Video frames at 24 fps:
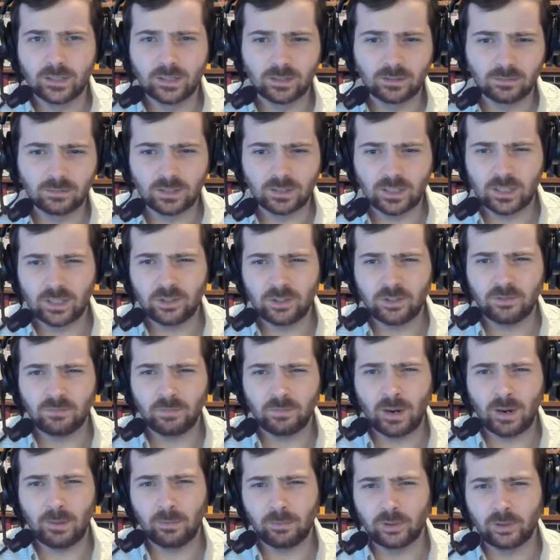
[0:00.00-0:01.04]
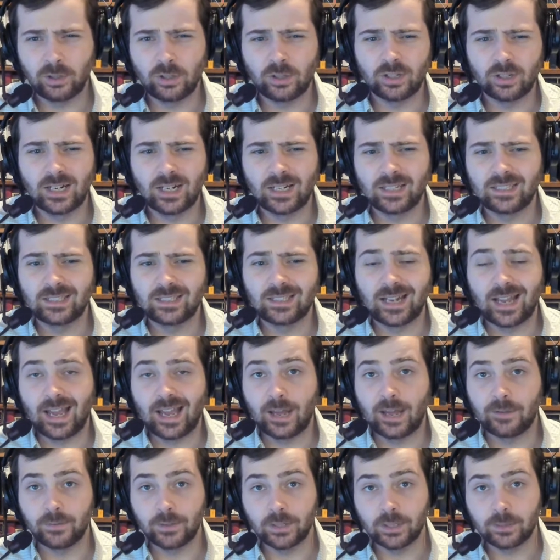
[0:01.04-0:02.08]
and it's probably a good idea to
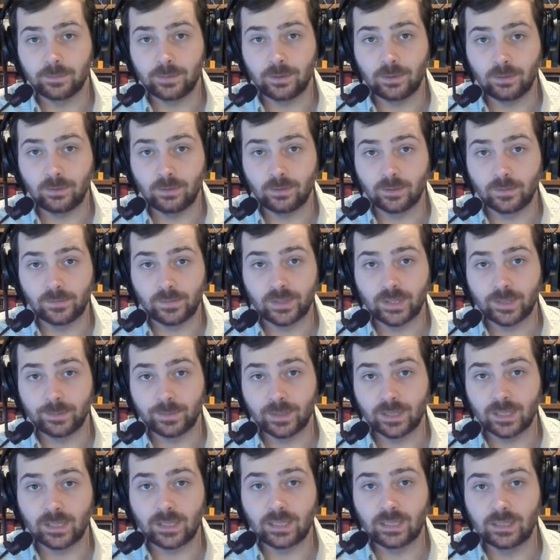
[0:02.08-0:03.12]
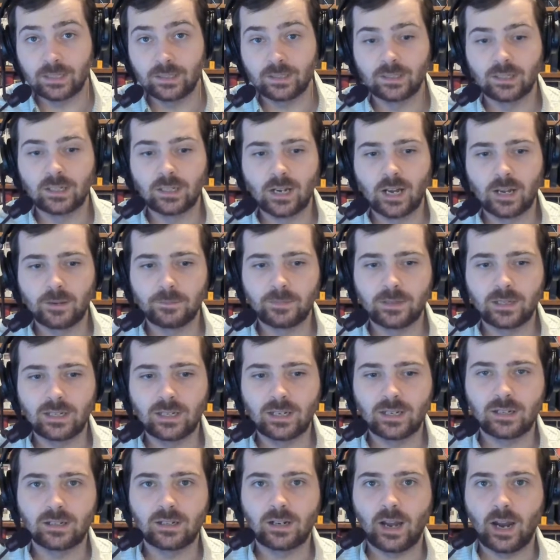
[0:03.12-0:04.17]
have a computer of some kind and not be
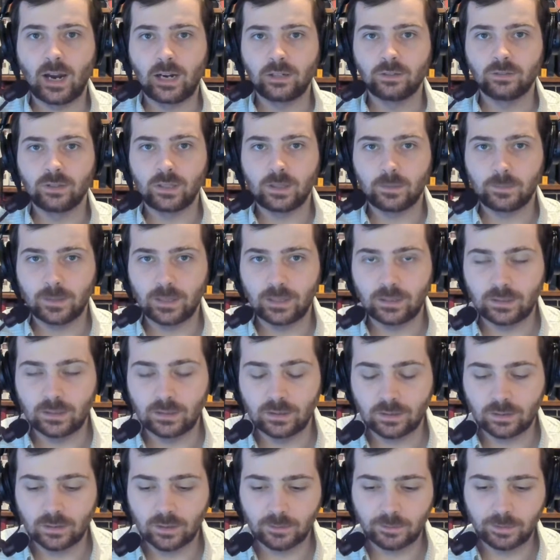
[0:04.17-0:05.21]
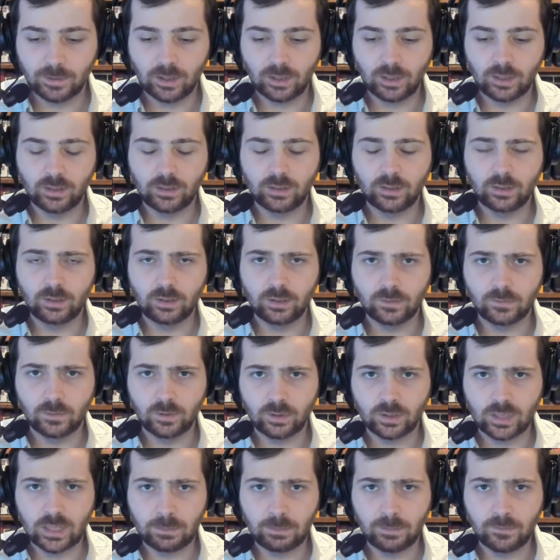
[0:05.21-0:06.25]
entirely dependent upon
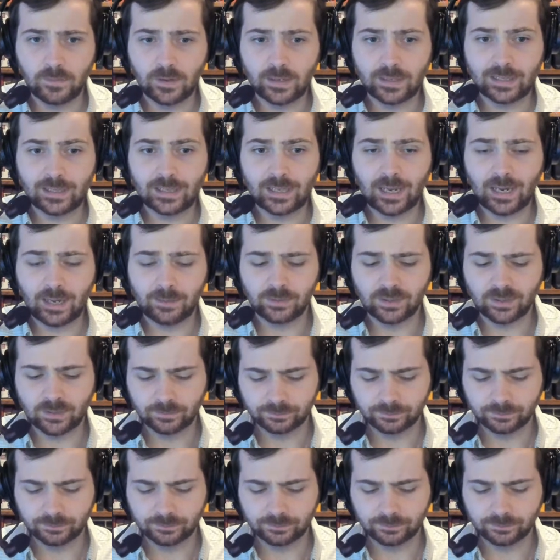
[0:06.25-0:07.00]
university provided labs.